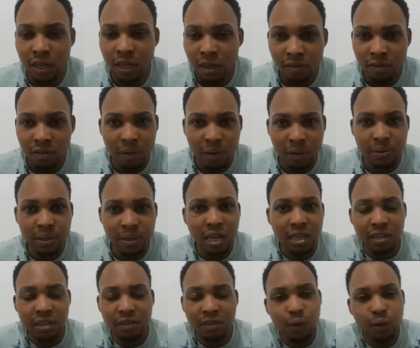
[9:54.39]
Vybz
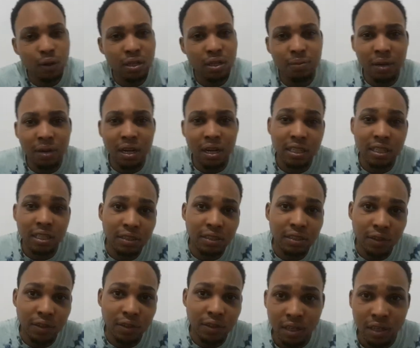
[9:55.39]
Kartel flood the market for
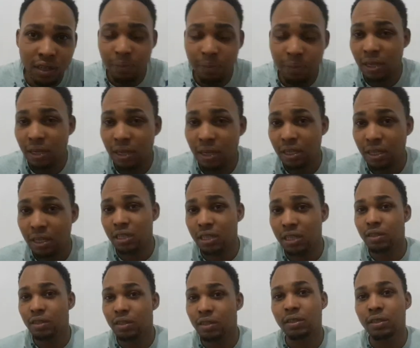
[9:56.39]
the earlier part of the
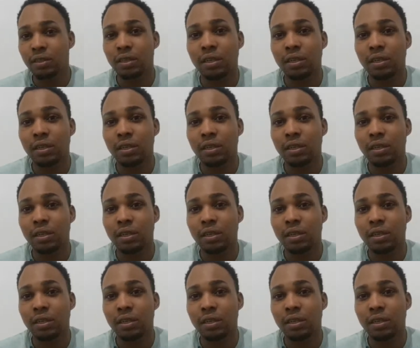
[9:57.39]
year.